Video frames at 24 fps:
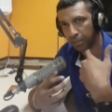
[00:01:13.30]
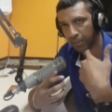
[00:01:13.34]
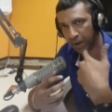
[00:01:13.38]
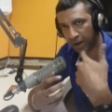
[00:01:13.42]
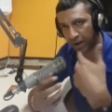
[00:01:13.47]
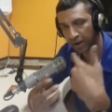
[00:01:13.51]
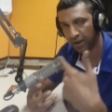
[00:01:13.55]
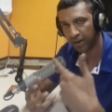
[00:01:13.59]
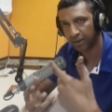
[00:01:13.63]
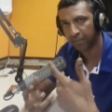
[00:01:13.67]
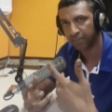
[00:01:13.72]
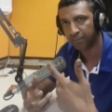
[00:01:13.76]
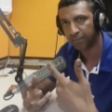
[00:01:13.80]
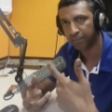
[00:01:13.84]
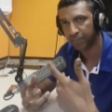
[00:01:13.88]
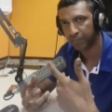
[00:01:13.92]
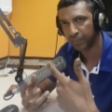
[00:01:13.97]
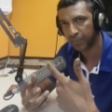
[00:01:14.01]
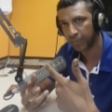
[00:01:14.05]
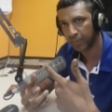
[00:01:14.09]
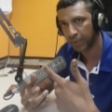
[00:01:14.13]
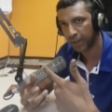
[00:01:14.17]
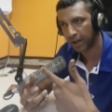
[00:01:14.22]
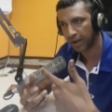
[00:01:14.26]

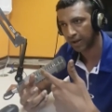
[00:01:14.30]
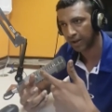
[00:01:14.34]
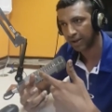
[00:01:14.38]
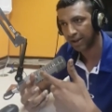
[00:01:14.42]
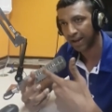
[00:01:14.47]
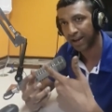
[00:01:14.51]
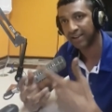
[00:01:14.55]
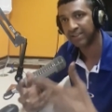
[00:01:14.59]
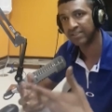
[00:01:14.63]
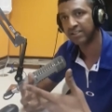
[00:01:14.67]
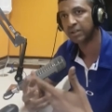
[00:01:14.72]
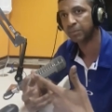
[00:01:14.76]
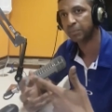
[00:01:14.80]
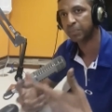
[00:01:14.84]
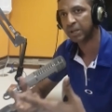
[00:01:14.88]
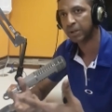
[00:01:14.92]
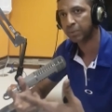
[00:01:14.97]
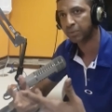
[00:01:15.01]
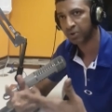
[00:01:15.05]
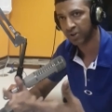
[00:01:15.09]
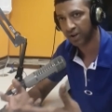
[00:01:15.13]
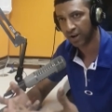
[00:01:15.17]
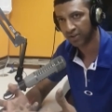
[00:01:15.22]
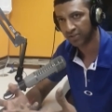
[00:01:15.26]

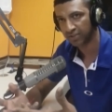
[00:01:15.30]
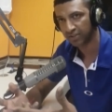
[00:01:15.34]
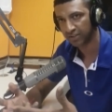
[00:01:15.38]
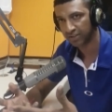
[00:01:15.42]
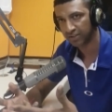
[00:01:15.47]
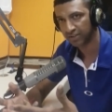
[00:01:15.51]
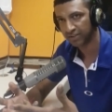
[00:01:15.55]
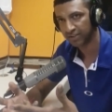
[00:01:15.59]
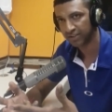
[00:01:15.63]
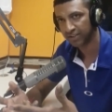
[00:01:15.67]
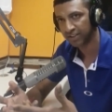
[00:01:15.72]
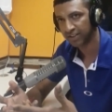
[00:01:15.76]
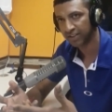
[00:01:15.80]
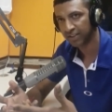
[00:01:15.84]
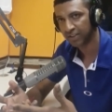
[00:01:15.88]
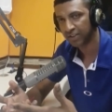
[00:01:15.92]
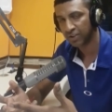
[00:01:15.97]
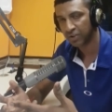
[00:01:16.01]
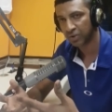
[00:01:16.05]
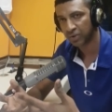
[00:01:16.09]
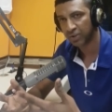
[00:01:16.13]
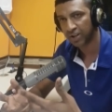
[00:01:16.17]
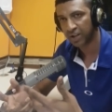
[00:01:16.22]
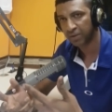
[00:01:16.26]
ATP production.
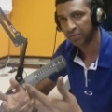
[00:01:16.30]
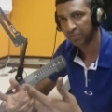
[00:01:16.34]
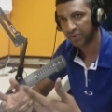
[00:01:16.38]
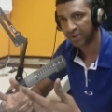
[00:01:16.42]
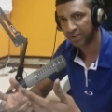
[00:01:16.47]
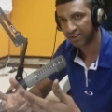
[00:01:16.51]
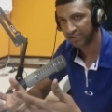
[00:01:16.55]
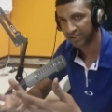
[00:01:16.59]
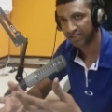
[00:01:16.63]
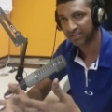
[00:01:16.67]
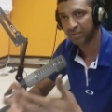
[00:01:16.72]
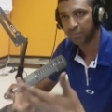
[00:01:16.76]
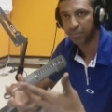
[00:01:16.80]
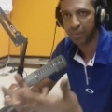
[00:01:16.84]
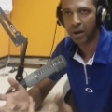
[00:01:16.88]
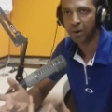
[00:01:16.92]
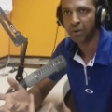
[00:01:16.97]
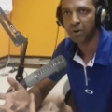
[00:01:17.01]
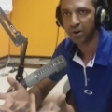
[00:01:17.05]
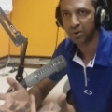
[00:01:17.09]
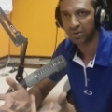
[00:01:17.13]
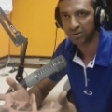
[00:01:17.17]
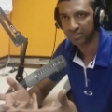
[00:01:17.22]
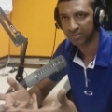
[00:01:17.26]
So that means it's a
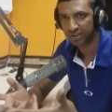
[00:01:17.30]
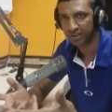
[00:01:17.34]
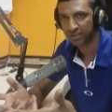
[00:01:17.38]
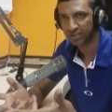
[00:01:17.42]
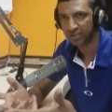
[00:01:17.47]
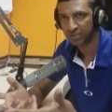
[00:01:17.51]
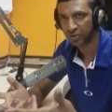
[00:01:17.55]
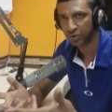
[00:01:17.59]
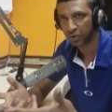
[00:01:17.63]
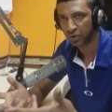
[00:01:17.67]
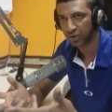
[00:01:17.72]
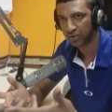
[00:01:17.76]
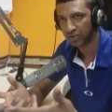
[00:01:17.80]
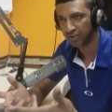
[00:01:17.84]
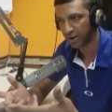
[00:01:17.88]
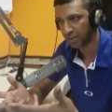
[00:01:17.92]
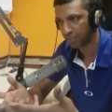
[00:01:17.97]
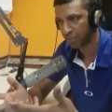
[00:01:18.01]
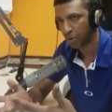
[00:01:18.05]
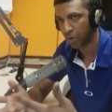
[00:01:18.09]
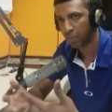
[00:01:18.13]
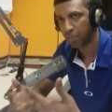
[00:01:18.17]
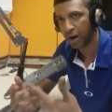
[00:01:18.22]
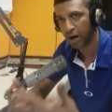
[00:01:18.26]
powerhouse cell, so you
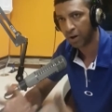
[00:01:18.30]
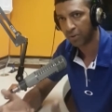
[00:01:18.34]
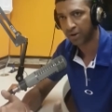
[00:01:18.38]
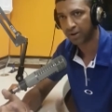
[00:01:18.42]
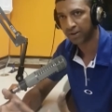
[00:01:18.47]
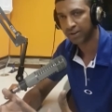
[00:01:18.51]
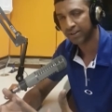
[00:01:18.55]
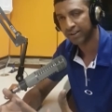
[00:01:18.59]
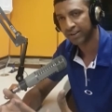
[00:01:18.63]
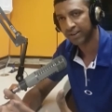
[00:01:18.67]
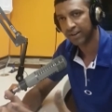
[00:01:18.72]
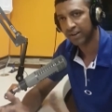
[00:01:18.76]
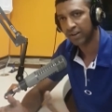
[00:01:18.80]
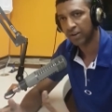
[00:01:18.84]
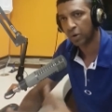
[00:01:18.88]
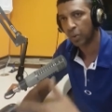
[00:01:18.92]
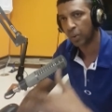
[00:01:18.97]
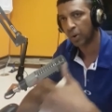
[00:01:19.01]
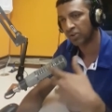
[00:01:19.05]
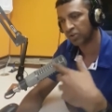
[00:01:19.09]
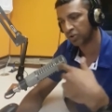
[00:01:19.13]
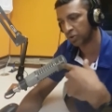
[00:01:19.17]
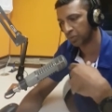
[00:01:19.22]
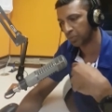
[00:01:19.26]
get more power.
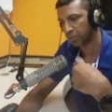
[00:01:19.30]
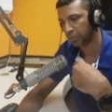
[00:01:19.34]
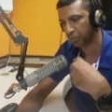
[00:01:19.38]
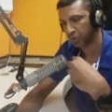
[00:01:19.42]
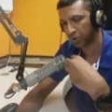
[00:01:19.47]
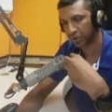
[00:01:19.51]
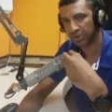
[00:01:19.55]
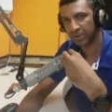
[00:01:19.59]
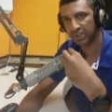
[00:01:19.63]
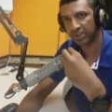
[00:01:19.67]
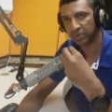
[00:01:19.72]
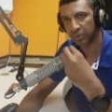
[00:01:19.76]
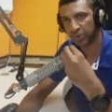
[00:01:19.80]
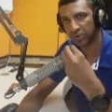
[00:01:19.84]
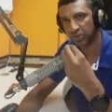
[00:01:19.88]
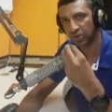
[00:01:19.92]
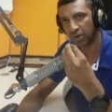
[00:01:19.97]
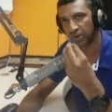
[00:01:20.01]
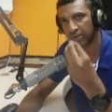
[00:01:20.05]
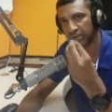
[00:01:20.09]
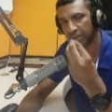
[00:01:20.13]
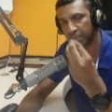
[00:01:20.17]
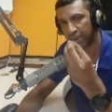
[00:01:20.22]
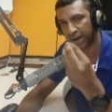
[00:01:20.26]
Once you switch
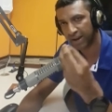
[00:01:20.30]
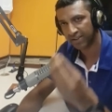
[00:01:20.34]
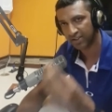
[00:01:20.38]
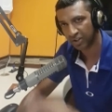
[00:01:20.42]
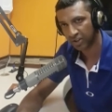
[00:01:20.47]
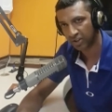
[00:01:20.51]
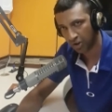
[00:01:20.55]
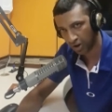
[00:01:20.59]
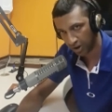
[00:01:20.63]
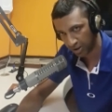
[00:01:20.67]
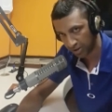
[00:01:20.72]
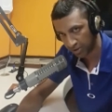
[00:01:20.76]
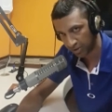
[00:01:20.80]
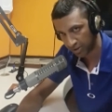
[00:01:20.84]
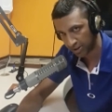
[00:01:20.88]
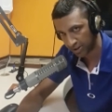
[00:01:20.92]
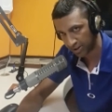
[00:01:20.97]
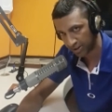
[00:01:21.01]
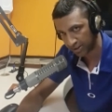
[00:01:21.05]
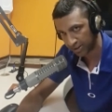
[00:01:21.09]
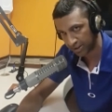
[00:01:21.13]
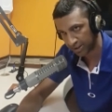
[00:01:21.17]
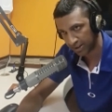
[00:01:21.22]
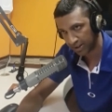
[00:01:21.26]
on the
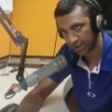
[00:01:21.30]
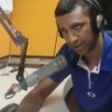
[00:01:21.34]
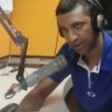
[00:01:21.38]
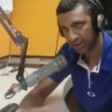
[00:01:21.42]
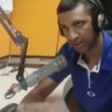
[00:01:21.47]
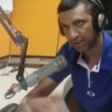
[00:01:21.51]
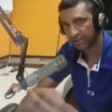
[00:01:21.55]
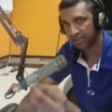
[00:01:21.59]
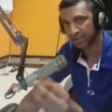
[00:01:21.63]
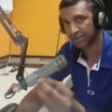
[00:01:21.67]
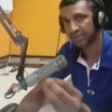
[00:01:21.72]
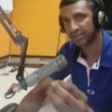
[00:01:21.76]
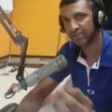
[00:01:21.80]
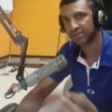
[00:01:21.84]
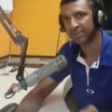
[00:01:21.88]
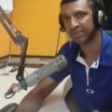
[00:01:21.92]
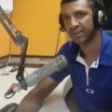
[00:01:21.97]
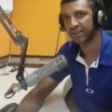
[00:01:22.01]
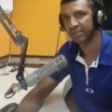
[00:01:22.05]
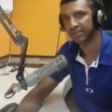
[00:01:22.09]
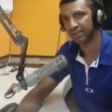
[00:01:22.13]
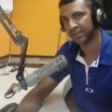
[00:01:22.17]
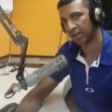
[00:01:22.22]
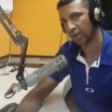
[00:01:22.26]
mitochondria, this
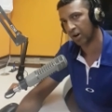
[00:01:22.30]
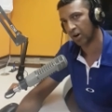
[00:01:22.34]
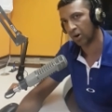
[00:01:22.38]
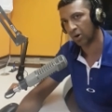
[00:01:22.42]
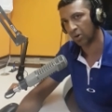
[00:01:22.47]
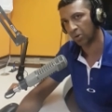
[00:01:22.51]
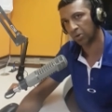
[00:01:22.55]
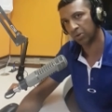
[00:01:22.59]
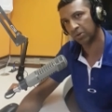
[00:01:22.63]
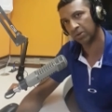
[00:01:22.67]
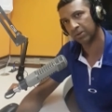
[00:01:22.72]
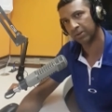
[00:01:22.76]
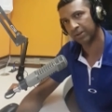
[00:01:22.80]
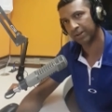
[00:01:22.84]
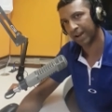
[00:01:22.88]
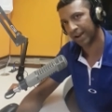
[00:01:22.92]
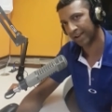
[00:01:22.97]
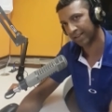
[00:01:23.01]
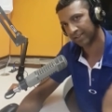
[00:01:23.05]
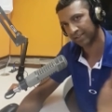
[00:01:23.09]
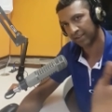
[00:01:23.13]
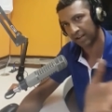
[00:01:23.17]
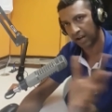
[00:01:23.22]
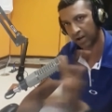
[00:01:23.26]
results in a whole
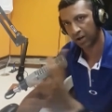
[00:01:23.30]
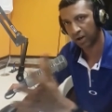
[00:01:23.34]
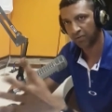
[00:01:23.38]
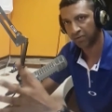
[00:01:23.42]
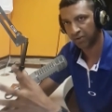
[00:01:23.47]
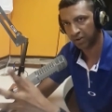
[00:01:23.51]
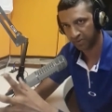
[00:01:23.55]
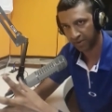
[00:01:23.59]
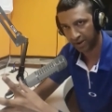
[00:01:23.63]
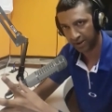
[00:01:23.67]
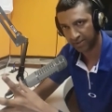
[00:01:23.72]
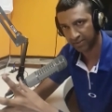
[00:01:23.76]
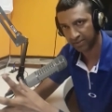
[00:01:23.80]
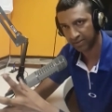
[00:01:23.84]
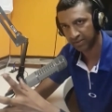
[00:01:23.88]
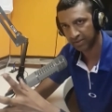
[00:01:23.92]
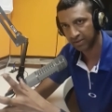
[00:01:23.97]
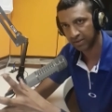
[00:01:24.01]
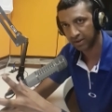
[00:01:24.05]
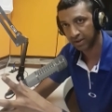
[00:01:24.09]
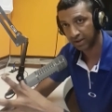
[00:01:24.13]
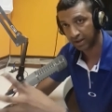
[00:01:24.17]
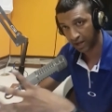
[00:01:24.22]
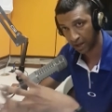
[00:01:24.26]
cascade of events
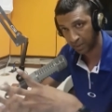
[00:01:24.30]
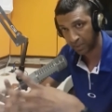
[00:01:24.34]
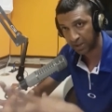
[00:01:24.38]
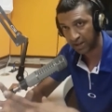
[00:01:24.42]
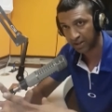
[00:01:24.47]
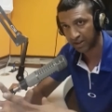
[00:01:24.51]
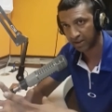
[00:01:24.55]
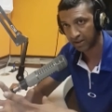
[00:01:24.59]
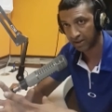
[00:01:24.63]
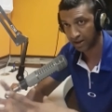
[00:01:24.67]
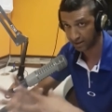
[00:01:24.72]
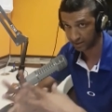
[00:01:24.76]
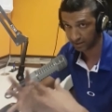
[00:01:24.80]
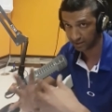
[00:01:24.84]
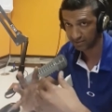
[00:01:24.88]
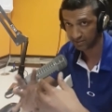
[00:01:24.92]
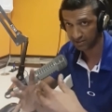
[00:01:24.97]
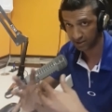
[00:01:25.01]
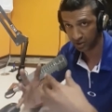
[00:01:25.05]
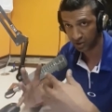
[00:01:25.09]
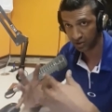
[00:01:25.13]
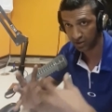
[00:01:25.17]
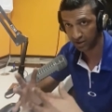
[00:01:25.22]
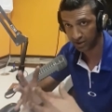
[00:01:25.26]
chemically at the
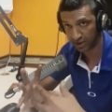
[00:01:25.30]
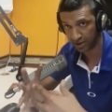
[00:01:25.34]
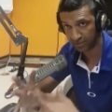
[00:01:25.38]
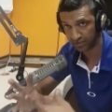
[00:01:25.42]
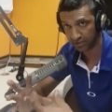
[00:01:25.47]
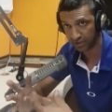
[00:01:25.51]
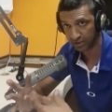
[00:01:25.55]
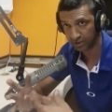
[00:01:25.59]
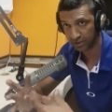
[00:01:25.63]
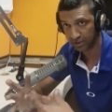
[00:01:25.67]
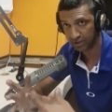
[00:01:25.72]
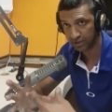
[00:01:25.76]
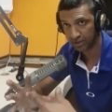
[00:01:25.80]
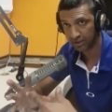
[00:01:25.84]
cellular level,